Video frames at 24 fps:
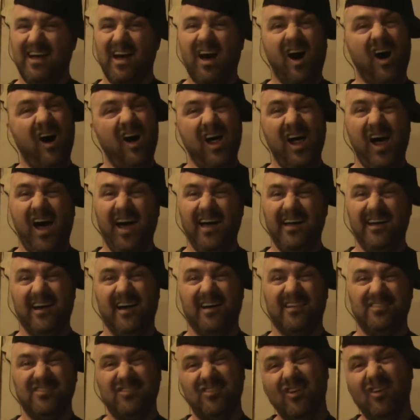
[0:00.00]
Oh, I
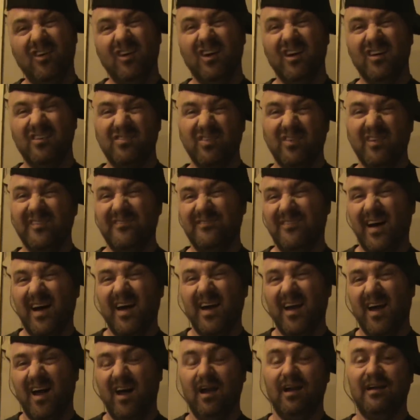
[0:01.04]
got
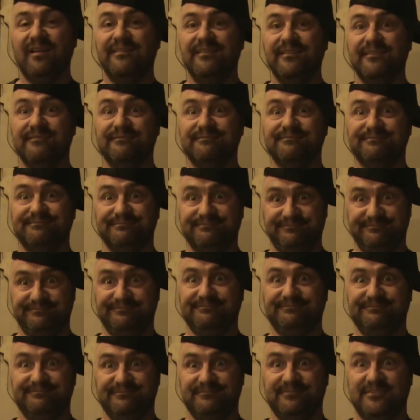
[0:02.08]
$225.
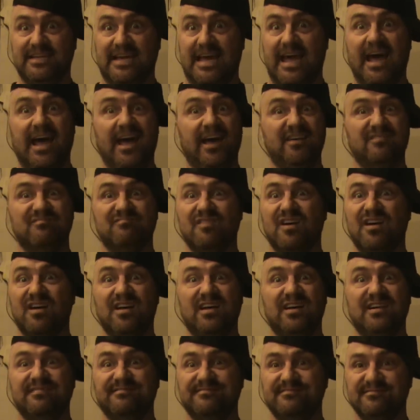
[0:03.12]
Cash
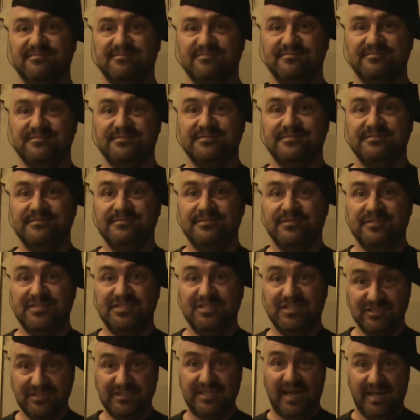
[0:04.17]
money.
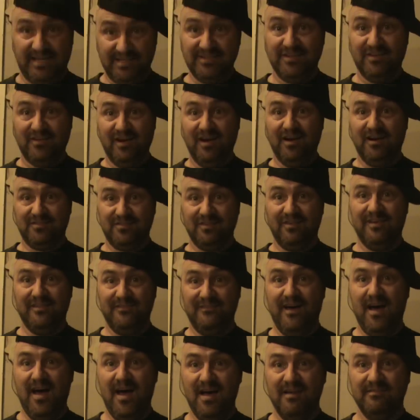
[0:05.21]
You'll take
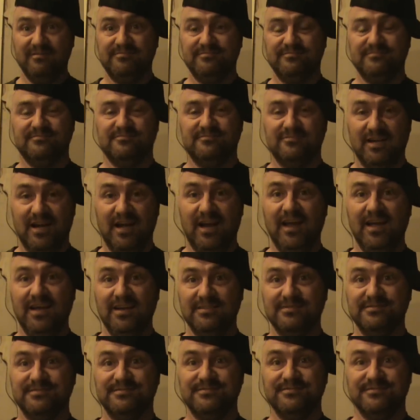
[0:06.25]
$225? Really?
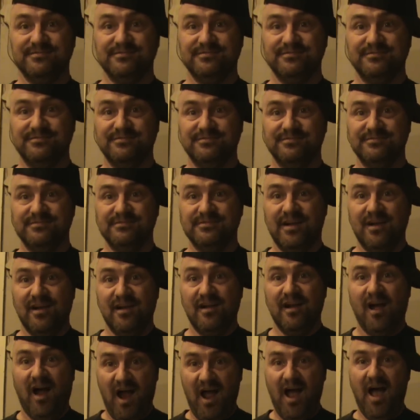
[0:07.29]

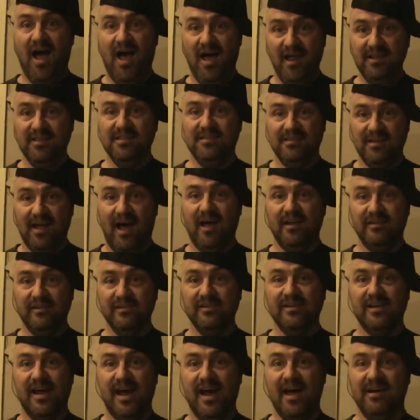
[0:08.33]
Alright, I'll do
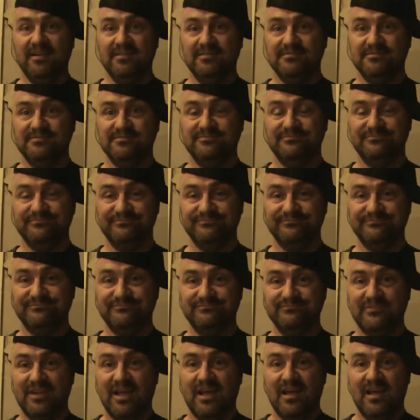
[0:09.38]
that.
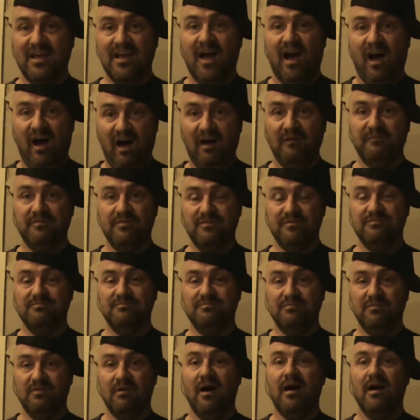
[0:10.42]
I'll
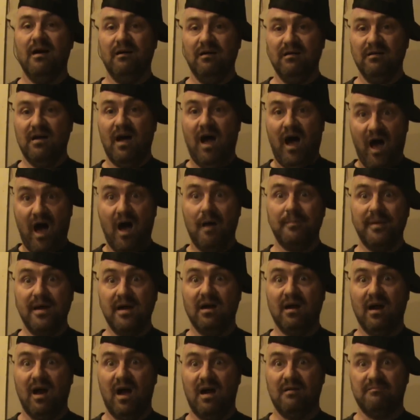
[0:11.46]
be
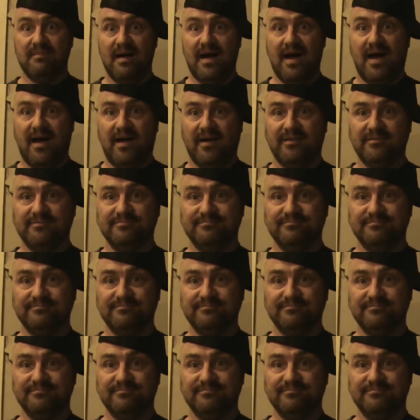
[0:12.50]
right back.